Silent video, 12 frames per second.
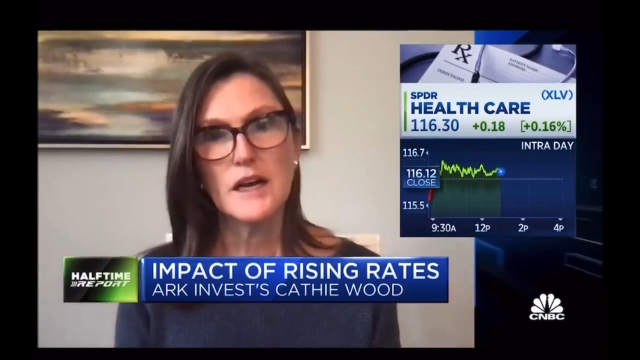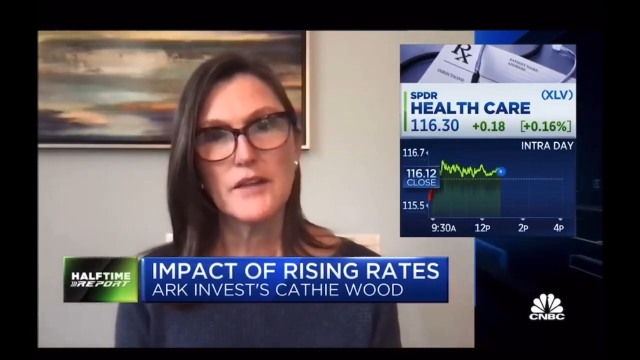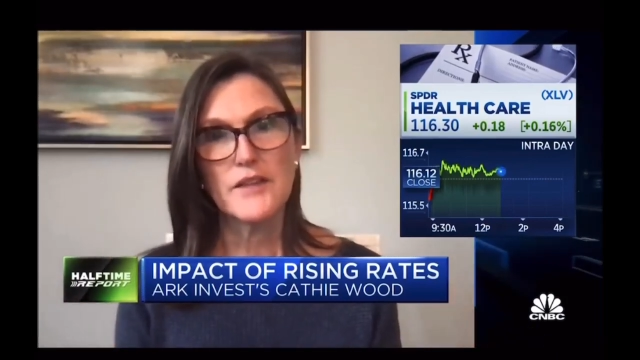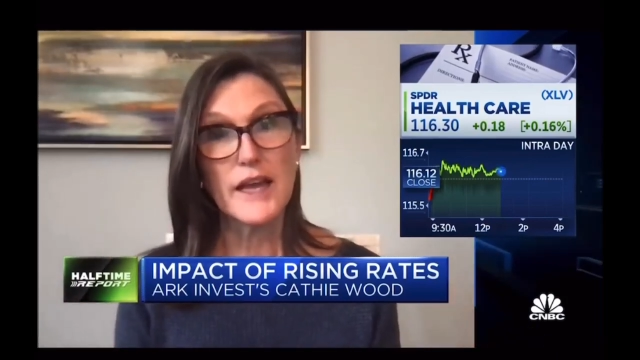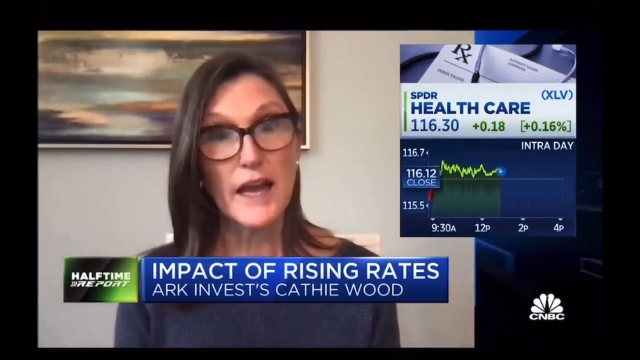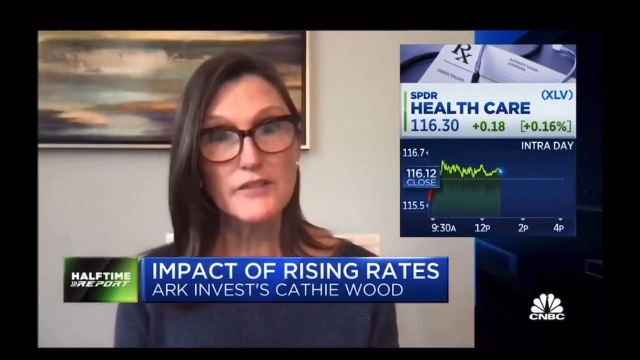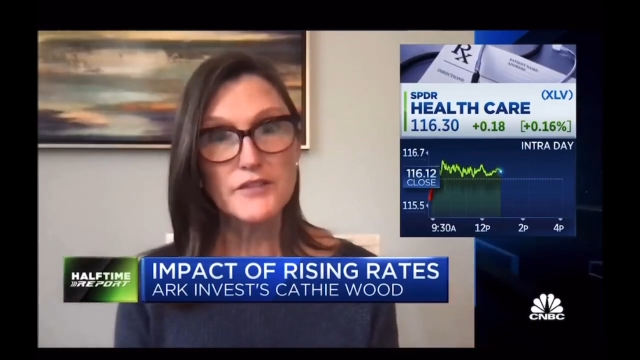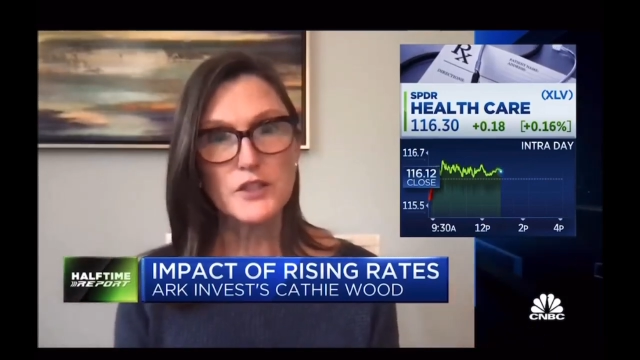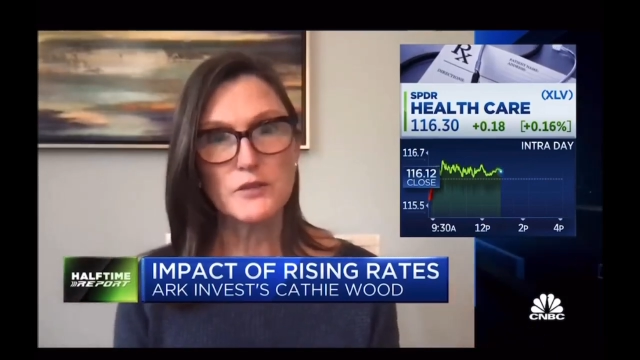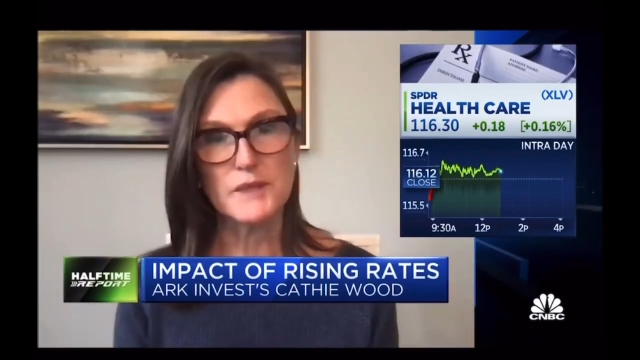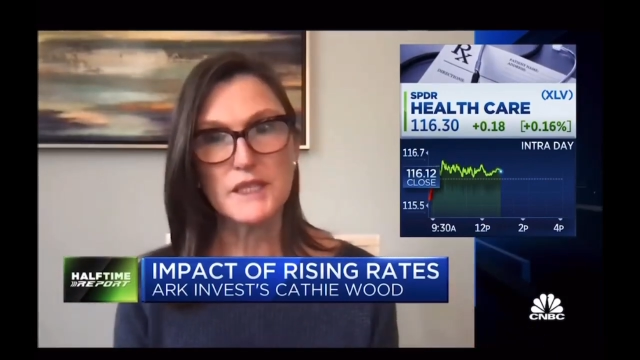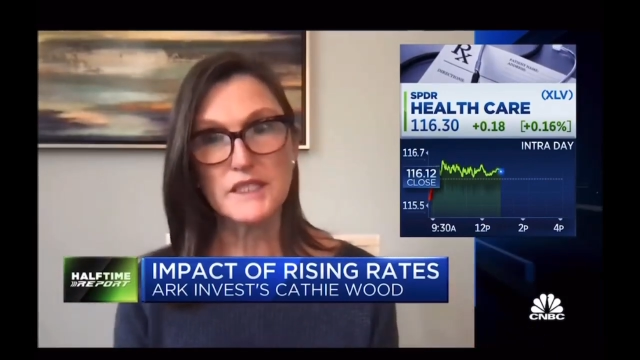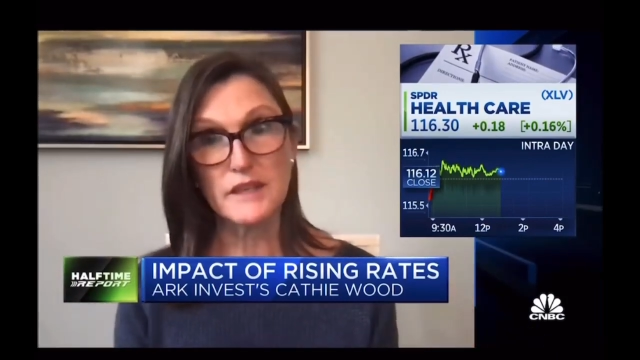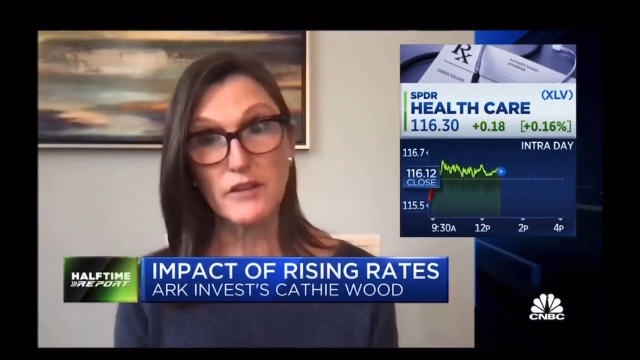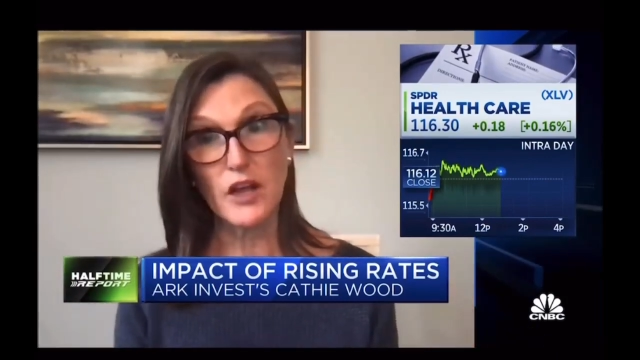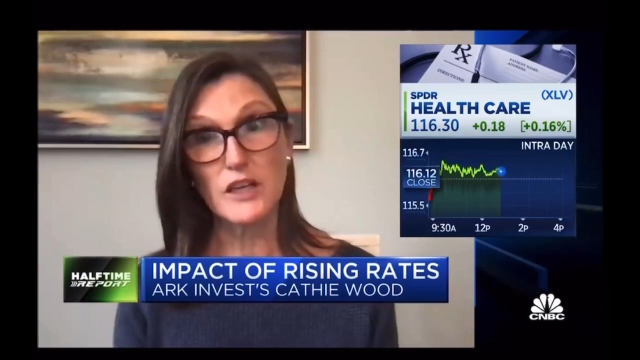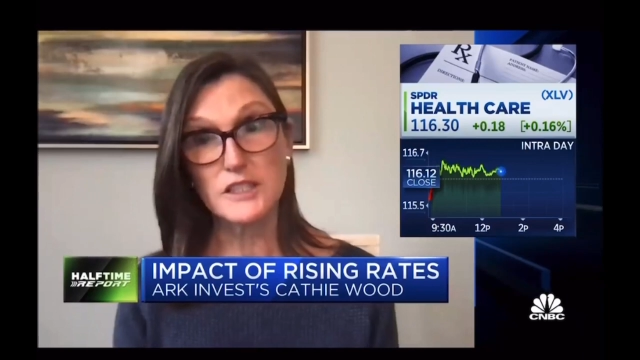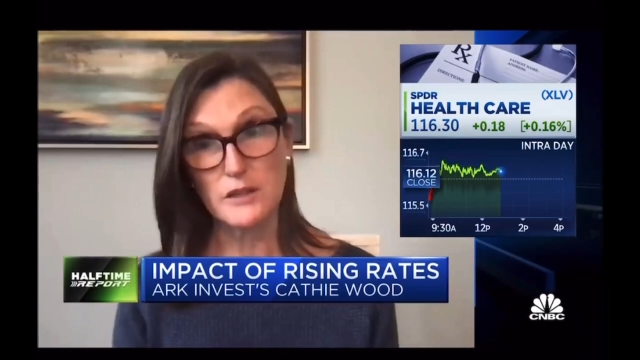They have to, because they've
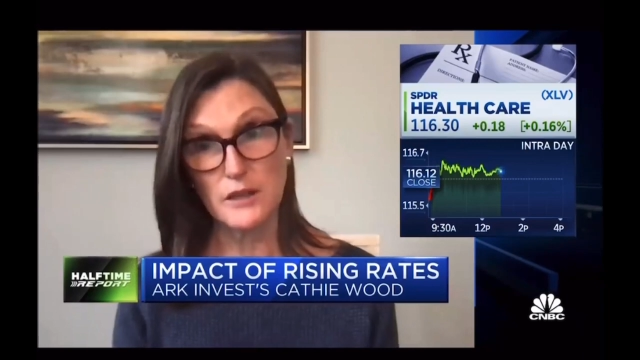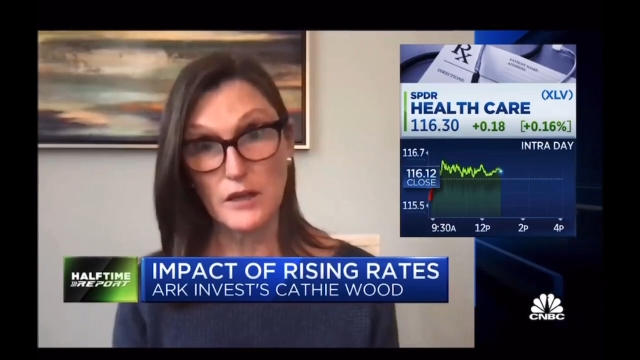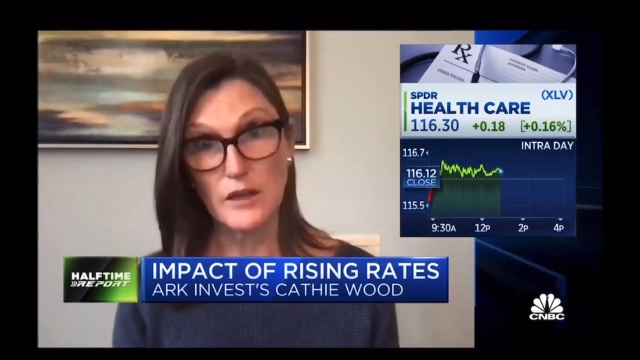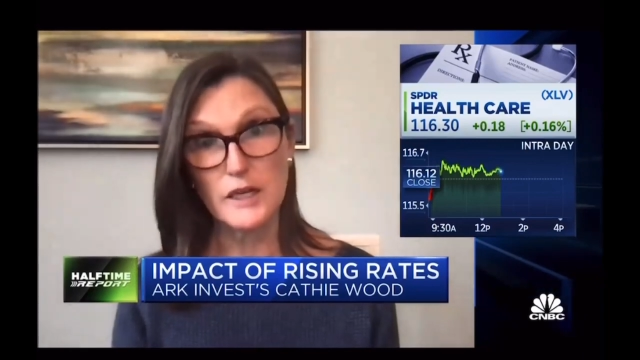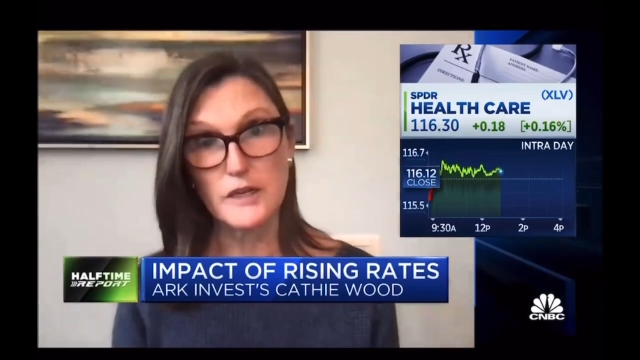lost a lot